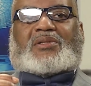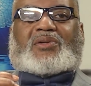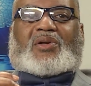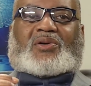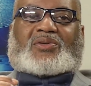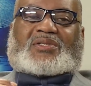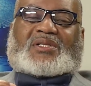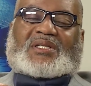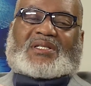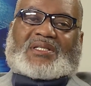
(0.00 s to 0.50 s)

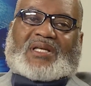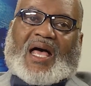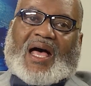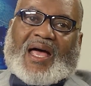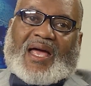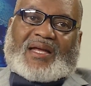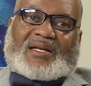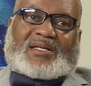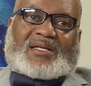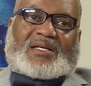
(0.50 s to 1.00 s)

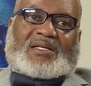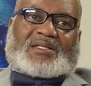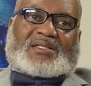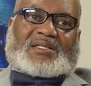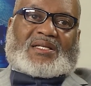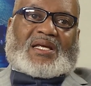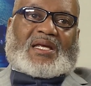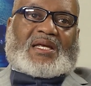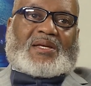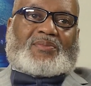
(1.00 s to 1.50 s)
society
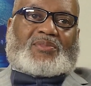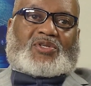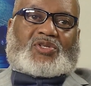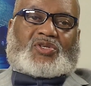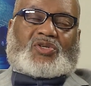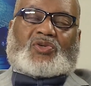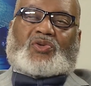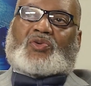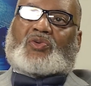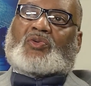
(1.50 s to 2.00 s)
seems
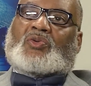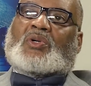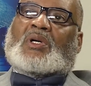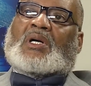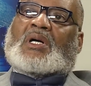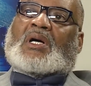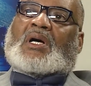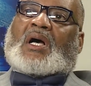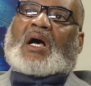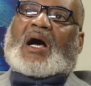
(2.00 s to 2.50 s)
to
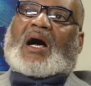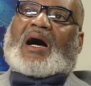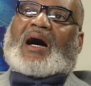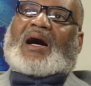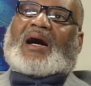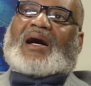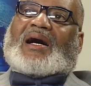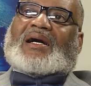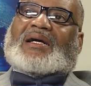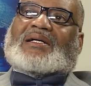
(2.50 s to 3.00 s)

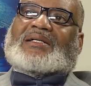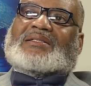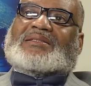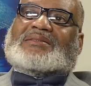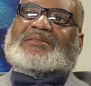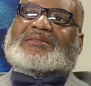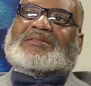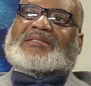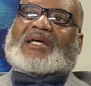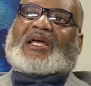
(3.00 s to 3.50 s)

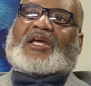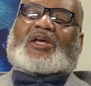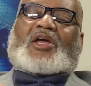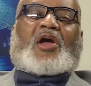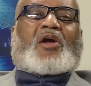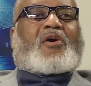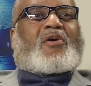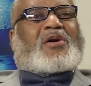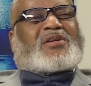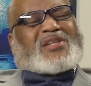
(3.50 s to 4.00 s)

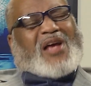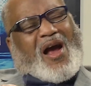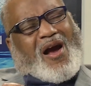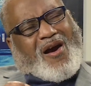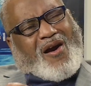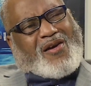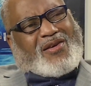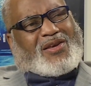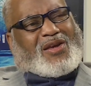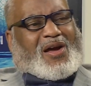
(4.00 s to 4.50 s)
encourage
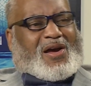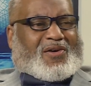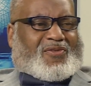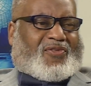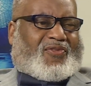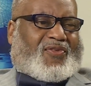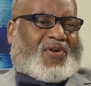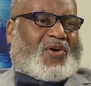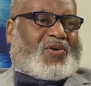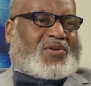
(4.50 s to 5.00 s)
our young
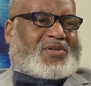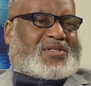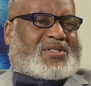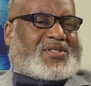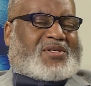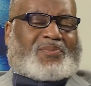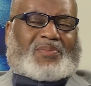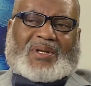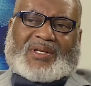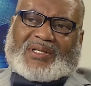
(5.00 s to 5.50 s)
folks
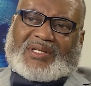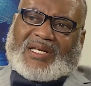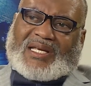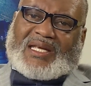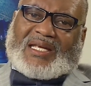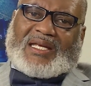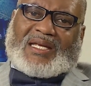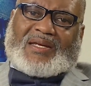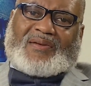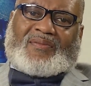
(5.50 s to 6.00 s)
to
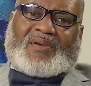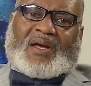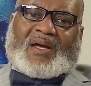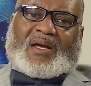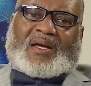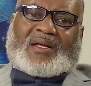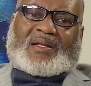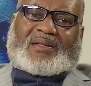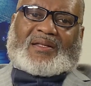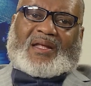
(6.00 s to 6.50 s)
believe
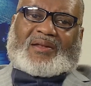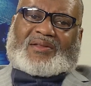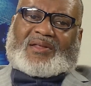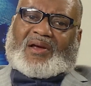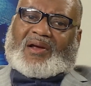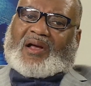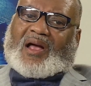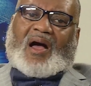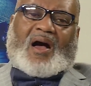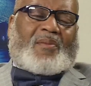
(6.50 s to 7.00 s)
that they're
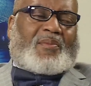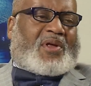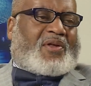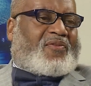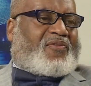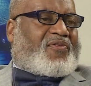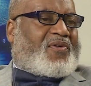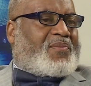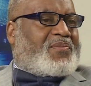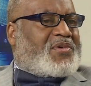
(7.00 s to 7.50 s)
coming
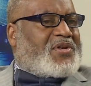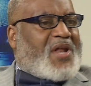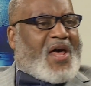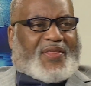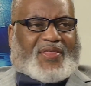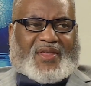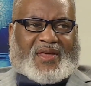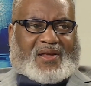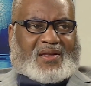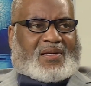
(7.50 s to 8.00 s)
from
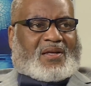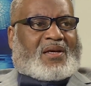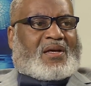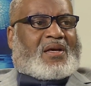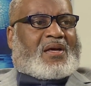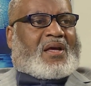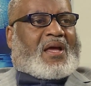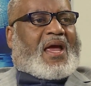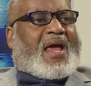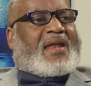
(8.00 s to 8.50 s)
nothing.
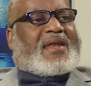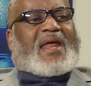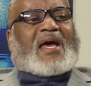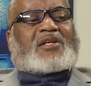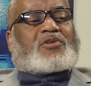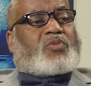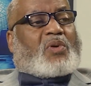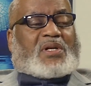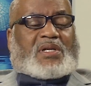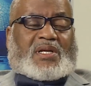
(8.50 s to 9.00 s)
And
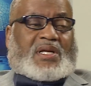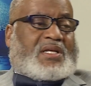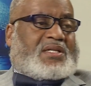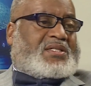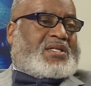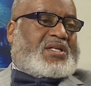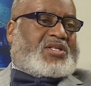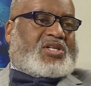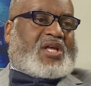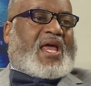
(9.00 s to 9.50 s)
that's what needs
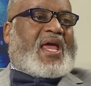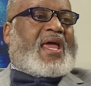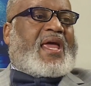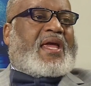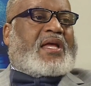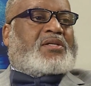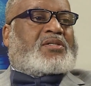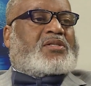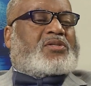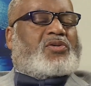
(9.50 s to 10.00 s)
to
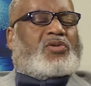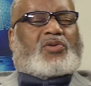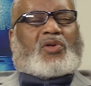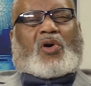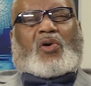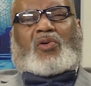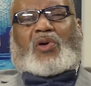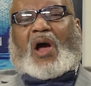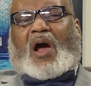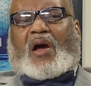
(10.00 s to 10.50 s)
change.
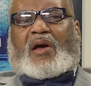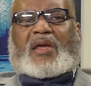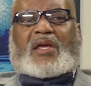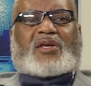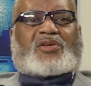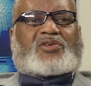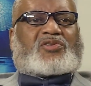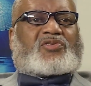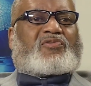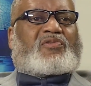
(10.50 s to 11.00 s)
Our
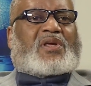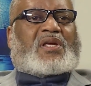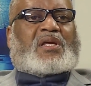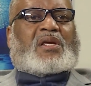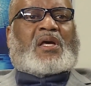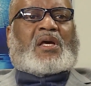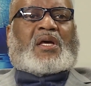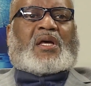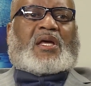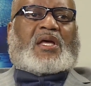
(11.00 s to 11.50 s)
history
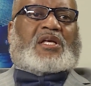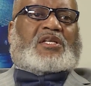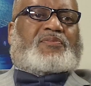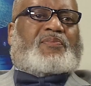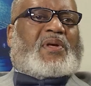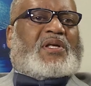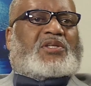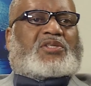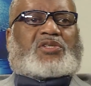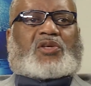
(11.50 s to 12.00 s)
has
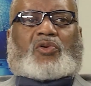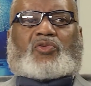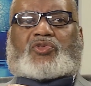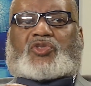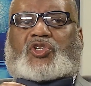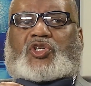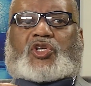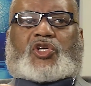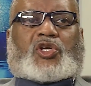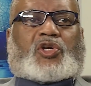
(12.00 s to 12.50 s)
been so
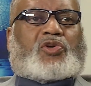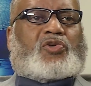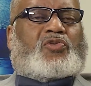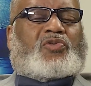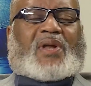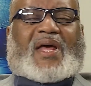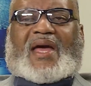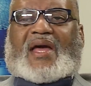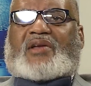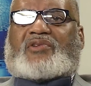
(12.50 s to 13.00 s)
skewed,
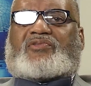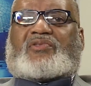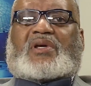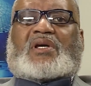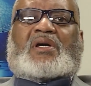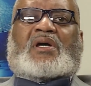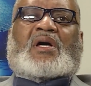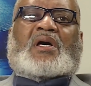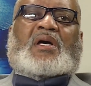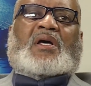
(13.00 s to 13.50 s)
Andrea,
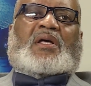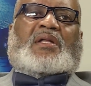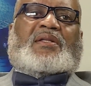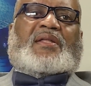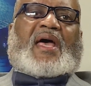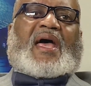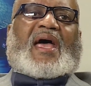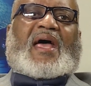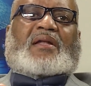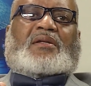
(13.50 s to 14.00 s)

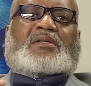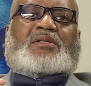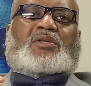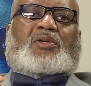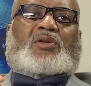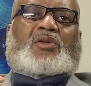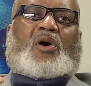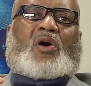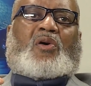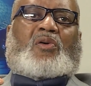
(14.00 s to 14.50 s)
that,
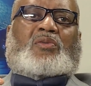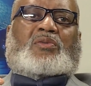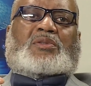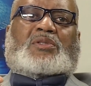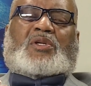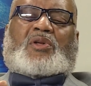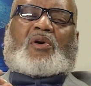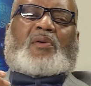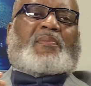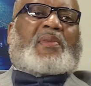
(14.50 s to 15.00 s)

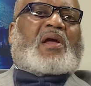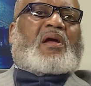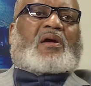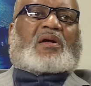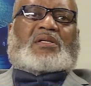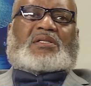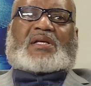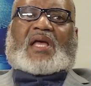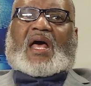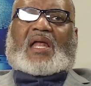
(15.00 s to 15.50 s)

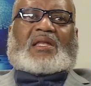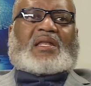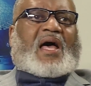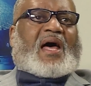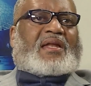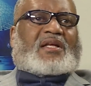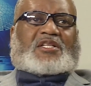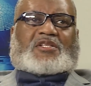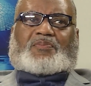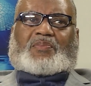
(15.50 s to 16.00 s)
America's got a lot
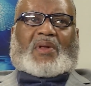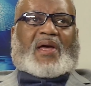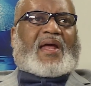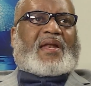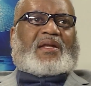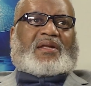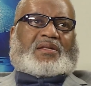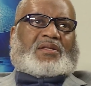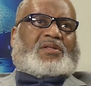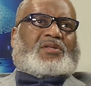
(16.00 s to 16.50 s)
of
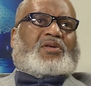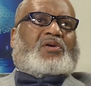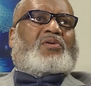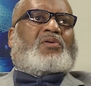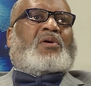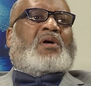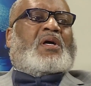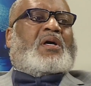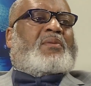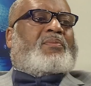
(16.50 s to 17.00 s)
explaining to do,
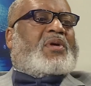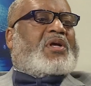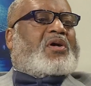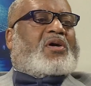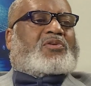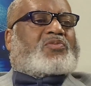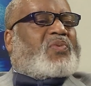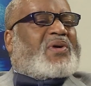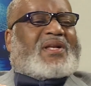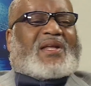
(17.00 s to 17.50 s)

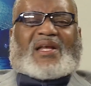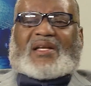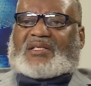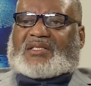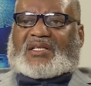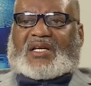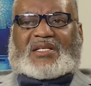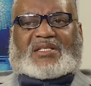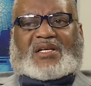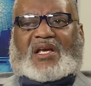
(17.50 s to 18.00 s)
because we didn't
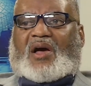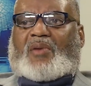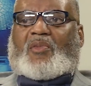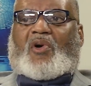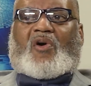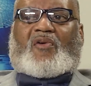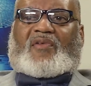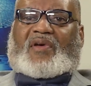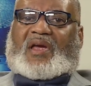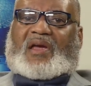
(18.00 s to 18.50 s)
just come
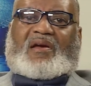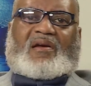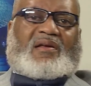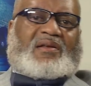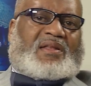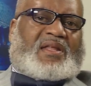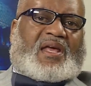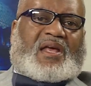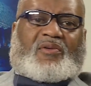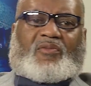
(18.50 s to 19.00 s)
over here and
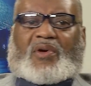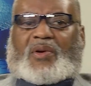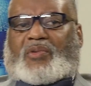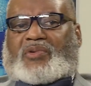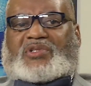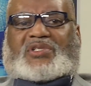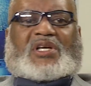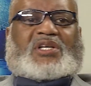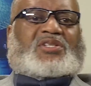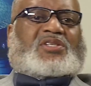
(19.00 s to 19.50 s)
then we were
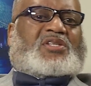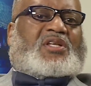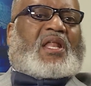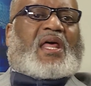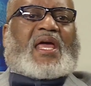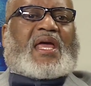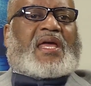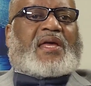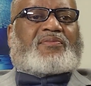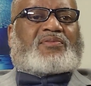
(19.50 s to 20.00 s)
just
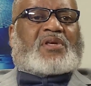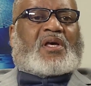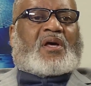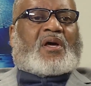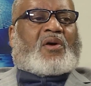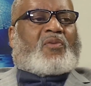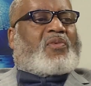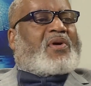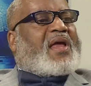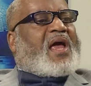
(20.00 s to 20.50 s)
slaves.
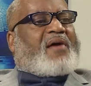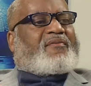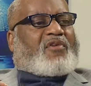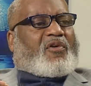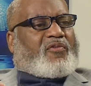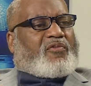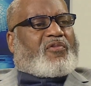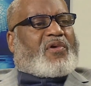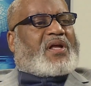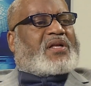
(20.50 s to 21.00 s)
We have a
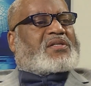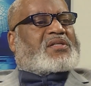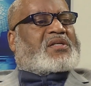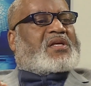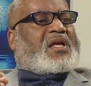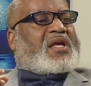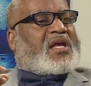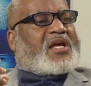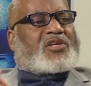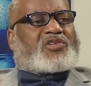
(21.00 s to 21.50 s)
rich
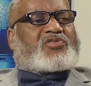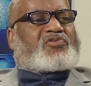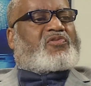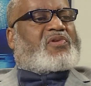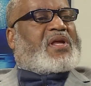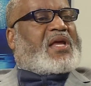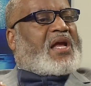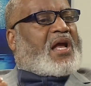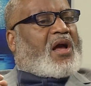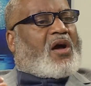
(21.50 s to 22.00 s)

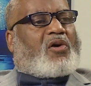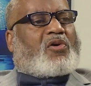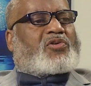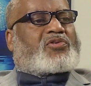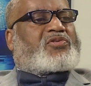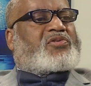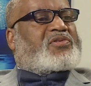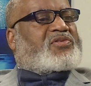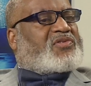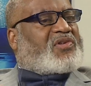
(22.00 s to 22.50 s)
history and
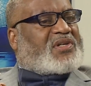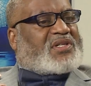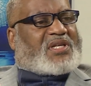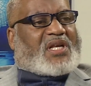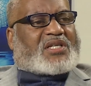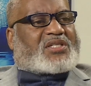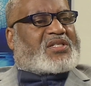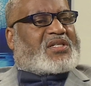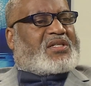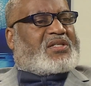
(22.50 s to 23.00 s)
culture,
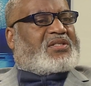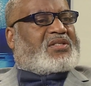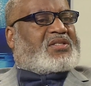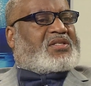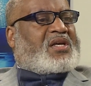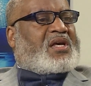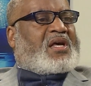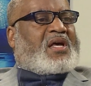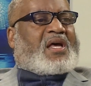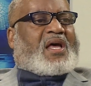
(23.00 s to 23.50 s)
traditions,
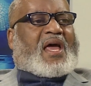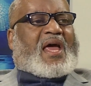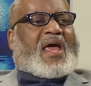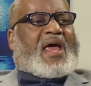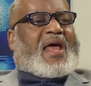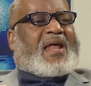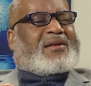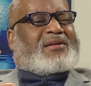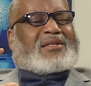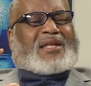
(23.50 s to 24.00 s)

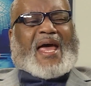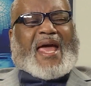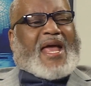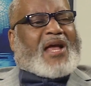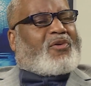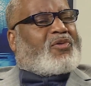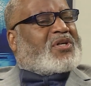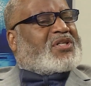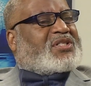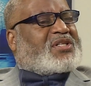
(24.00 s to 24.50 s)
and
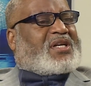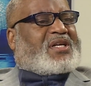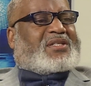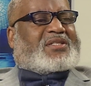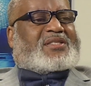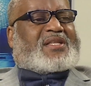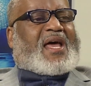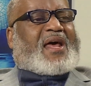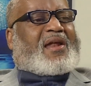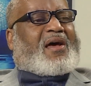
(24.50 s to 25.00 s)
languages
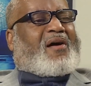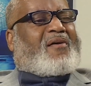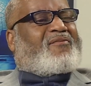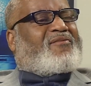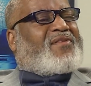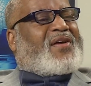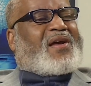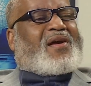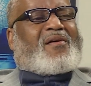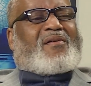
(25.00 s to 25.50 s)
that are
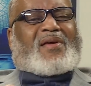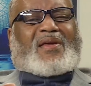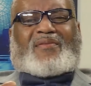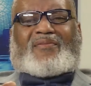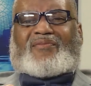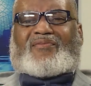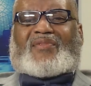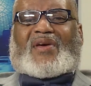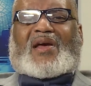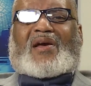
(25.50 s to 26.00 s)
very,
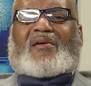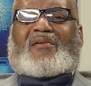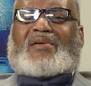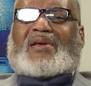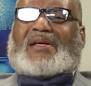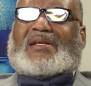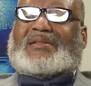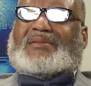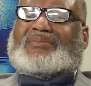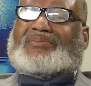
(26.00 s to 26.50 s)

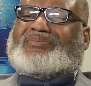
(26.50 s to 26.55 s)
very,